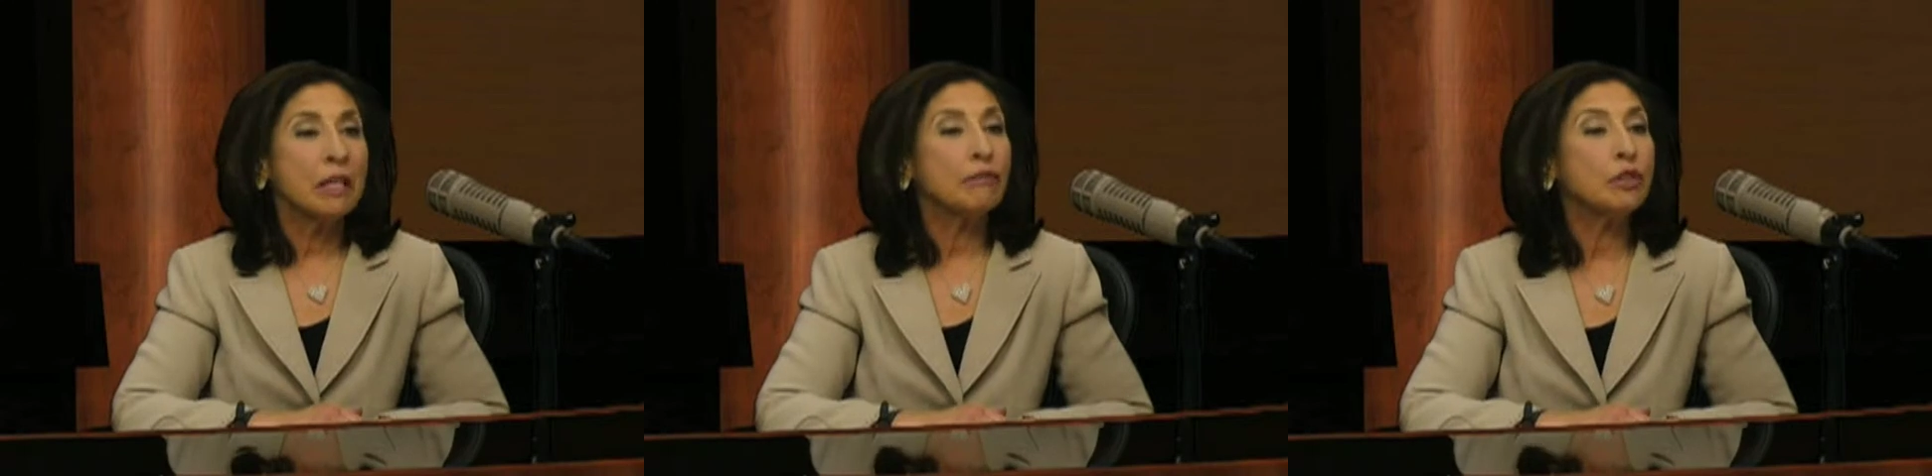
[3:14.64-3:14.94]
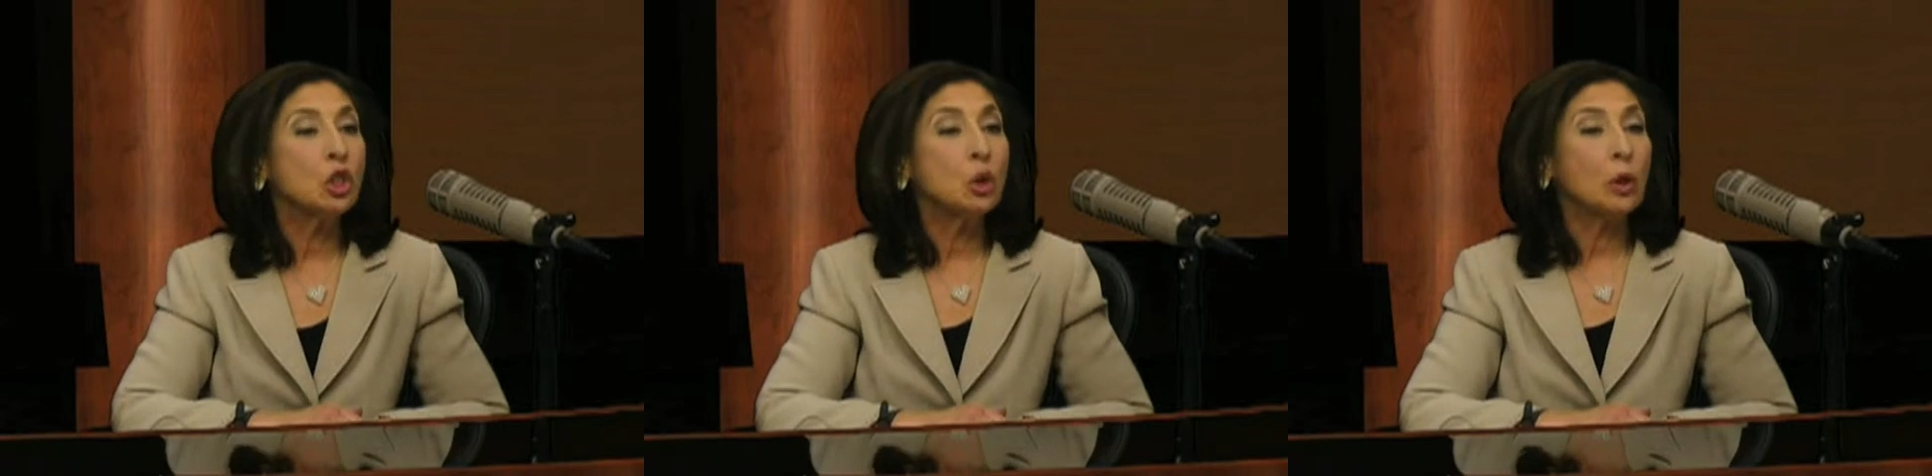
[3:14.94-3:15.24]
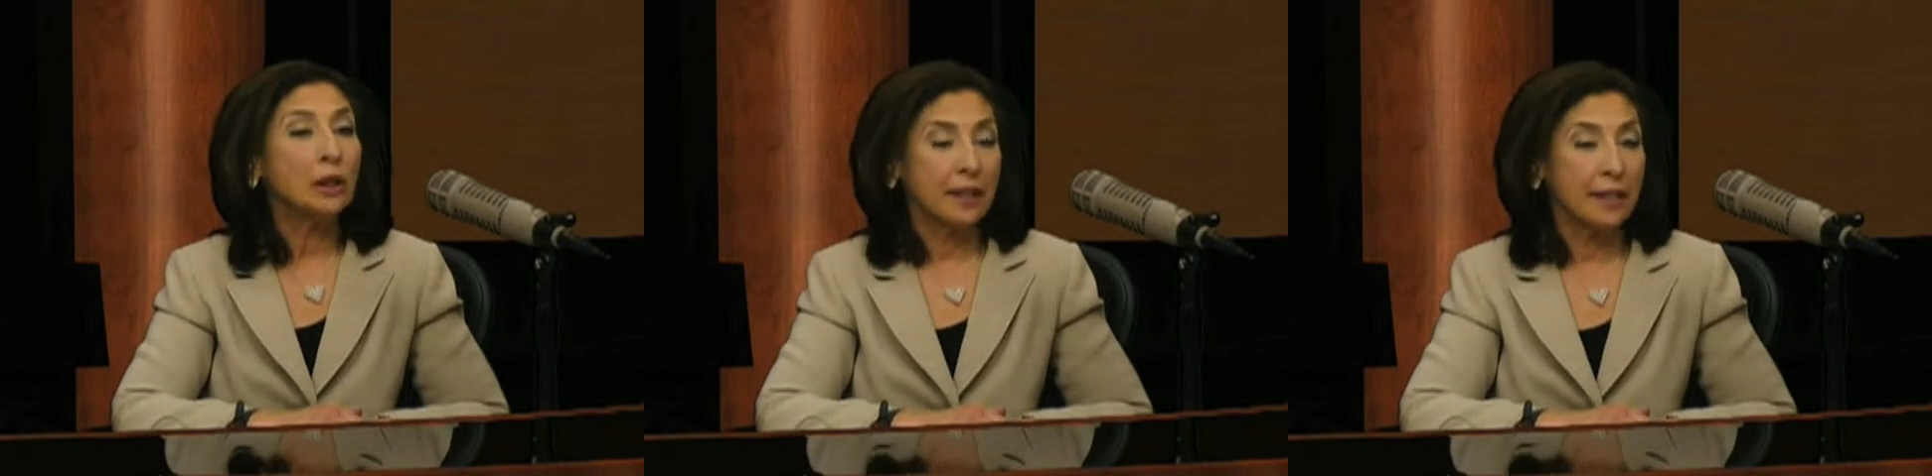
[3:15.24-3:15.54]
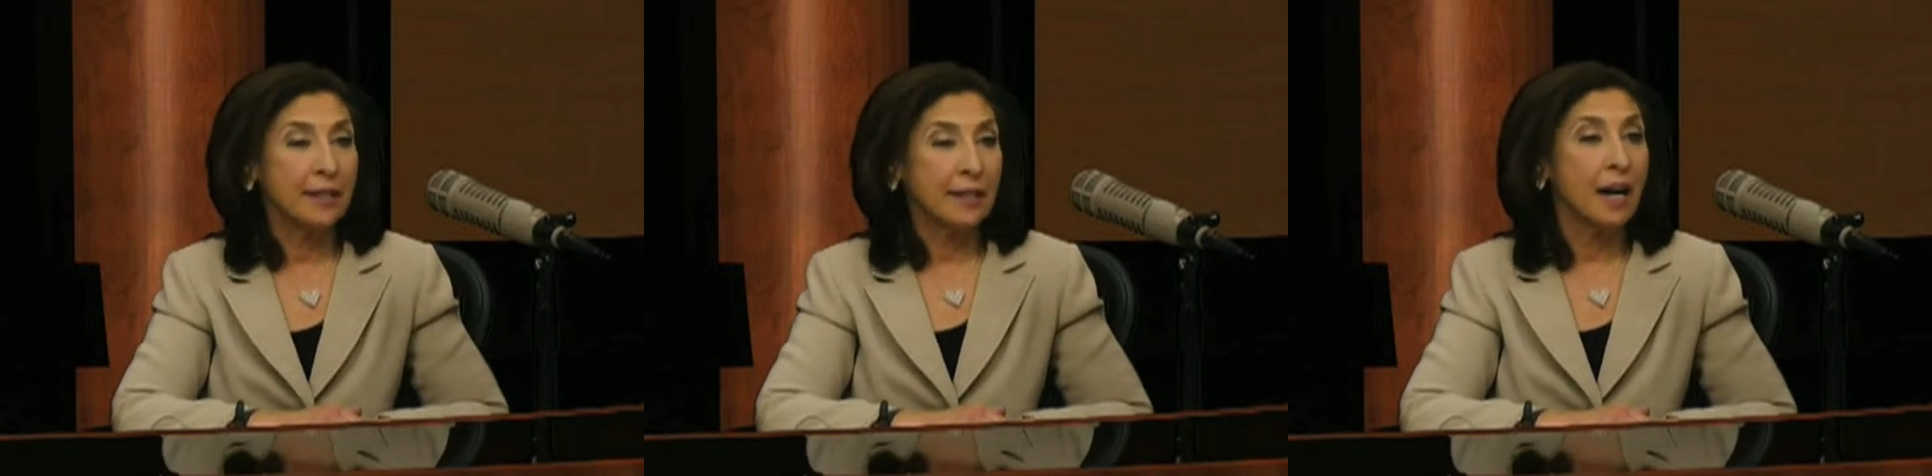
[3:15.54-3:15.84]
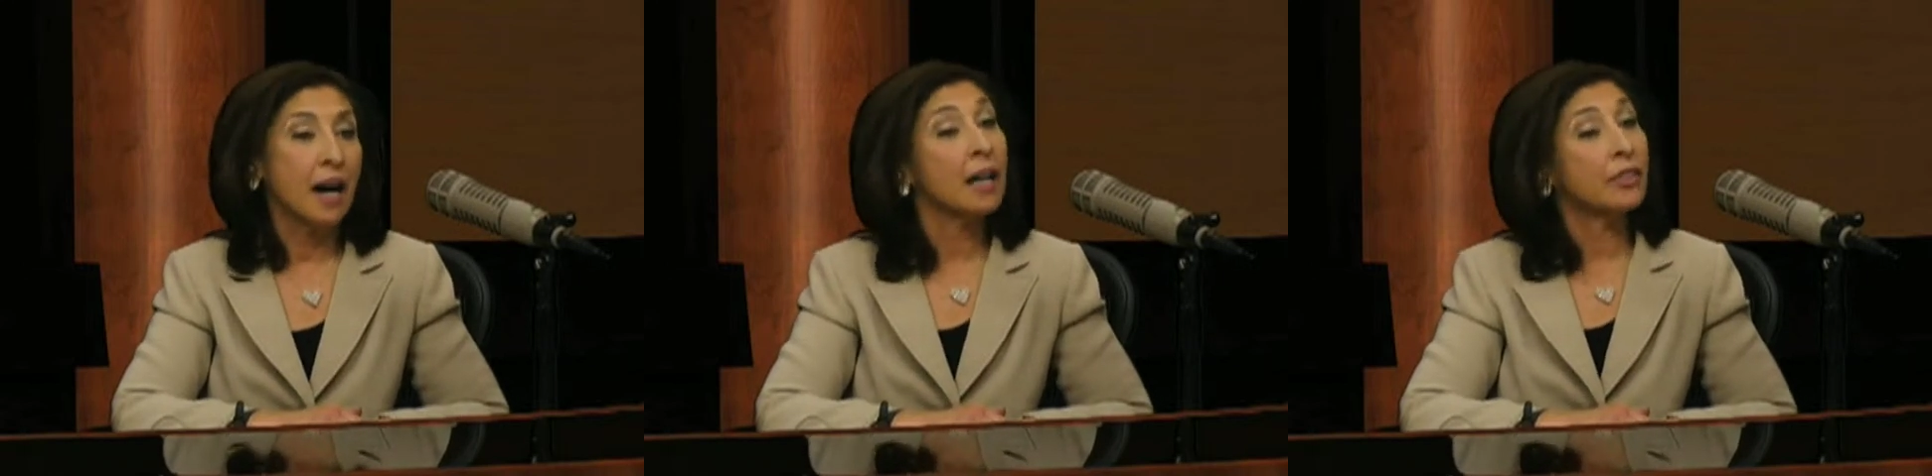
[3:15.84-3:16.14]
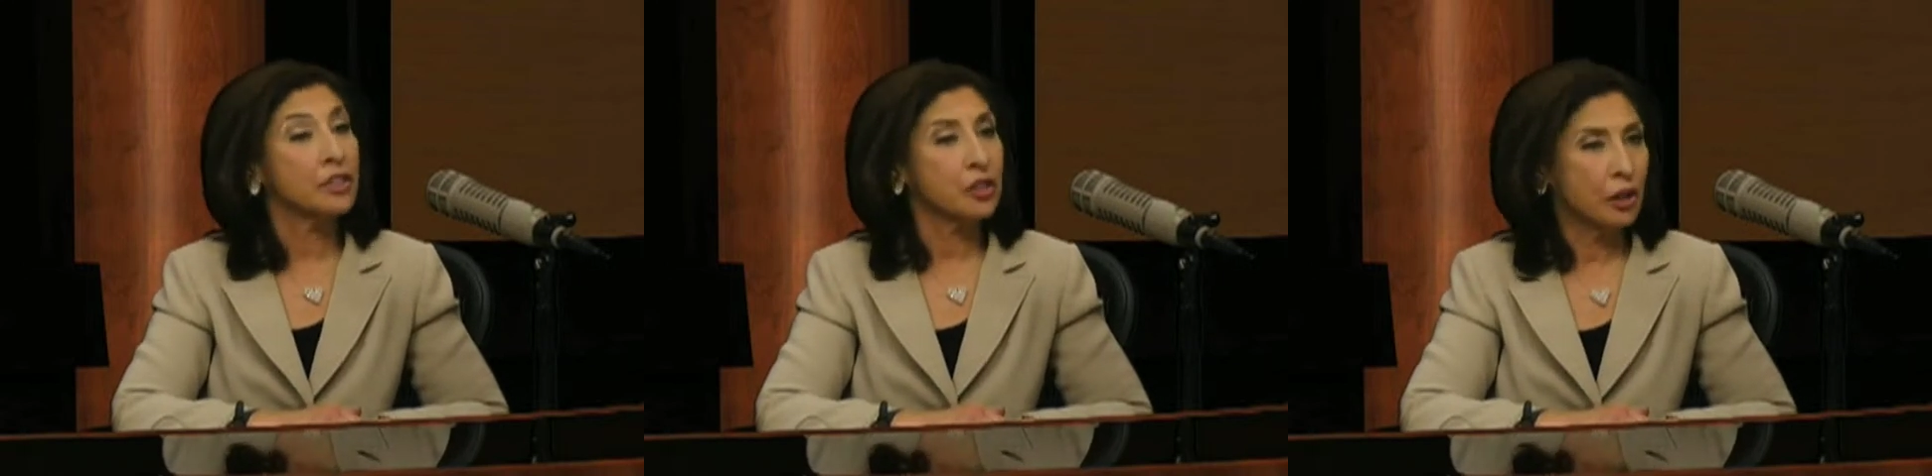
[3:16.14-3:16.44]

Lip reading: if you were king on this